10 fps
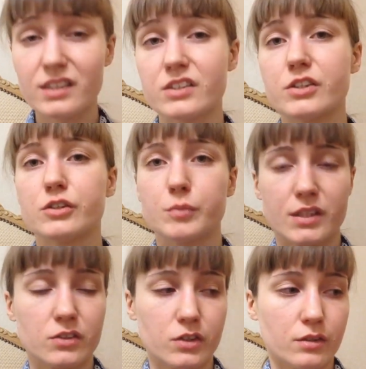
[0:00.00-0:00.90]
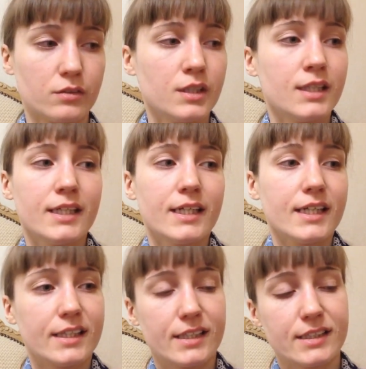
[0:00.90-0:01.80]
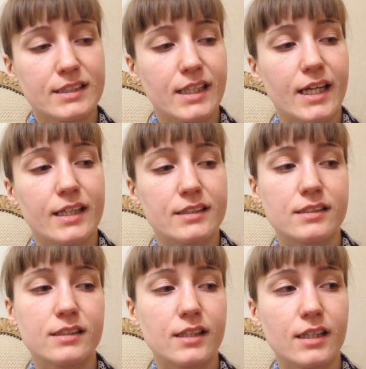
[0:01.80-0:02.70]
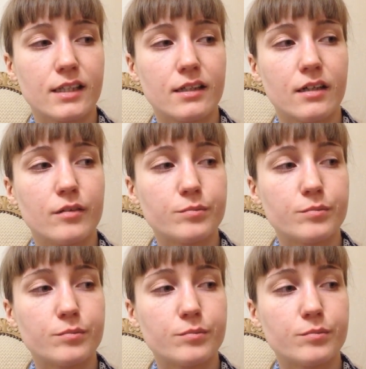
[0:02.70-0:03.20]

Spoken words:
Excuse me. So in this case, the